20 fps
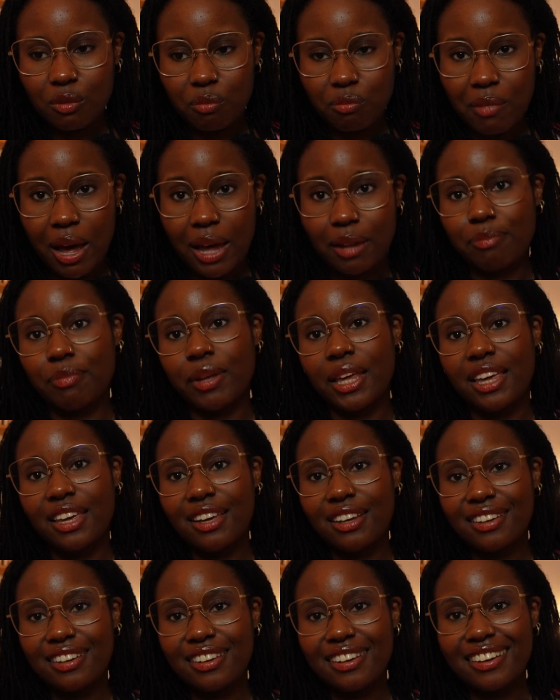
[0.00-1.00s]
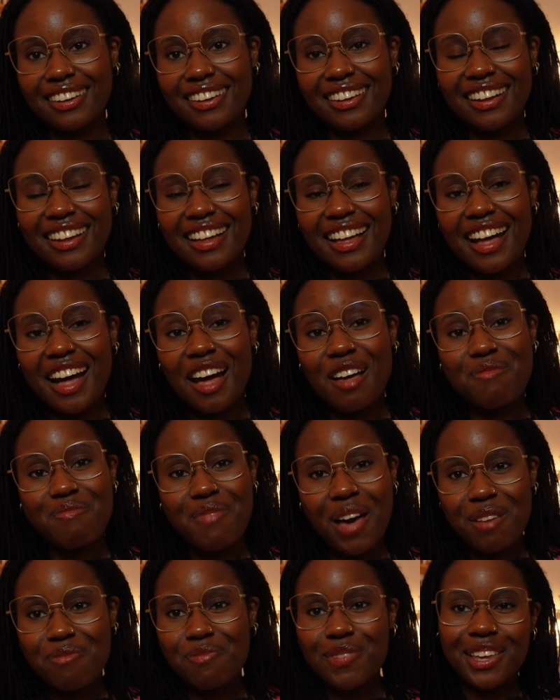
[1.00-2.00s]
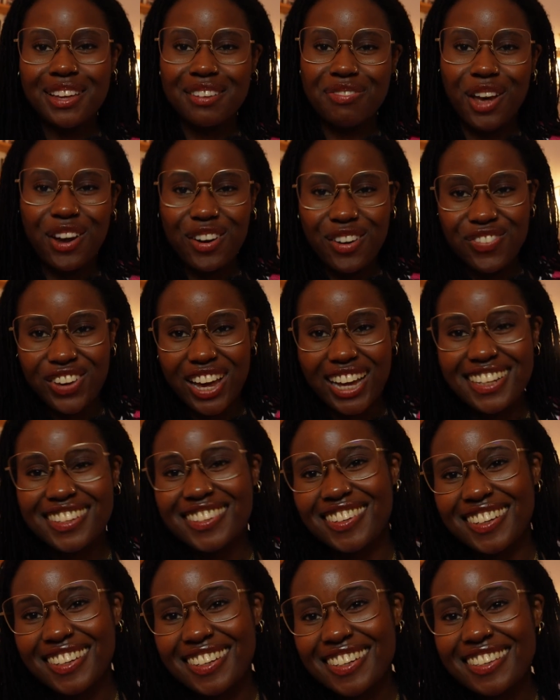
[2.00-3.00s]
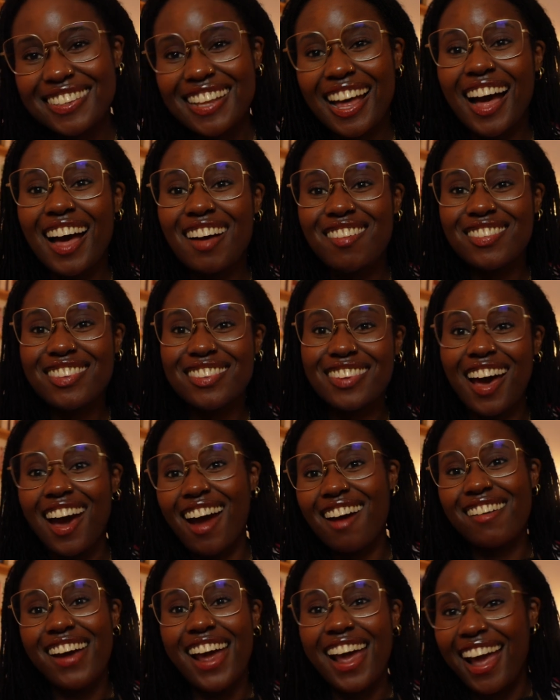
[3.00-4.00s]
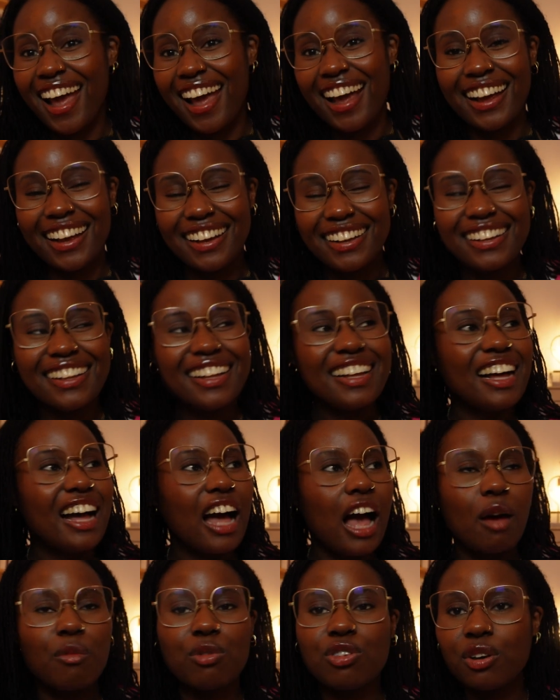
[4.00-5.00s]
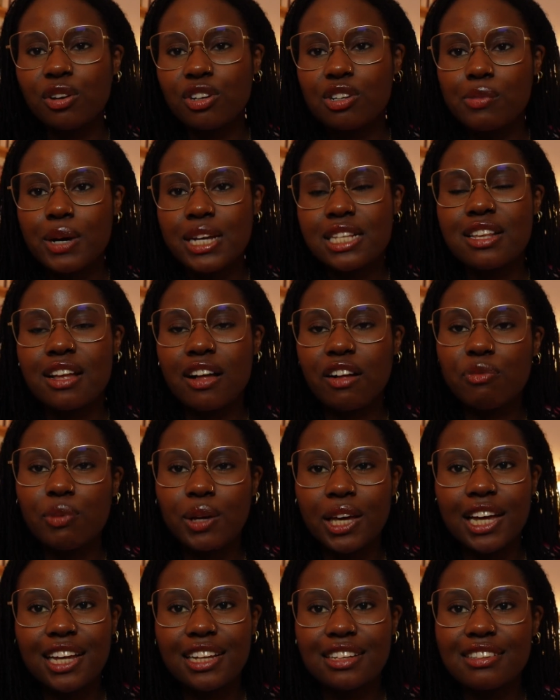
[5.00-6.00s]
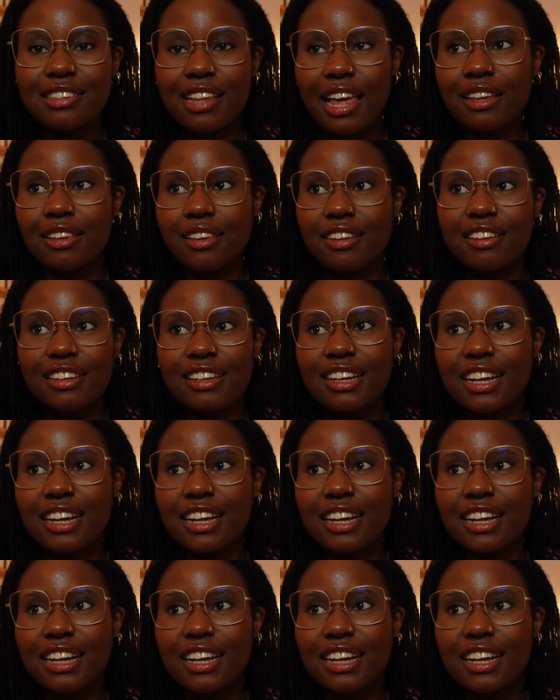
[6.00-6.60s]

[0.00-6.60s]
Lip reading: Might be. I might be a perfectionist. I'm sorry. I'm sorry to myself, because like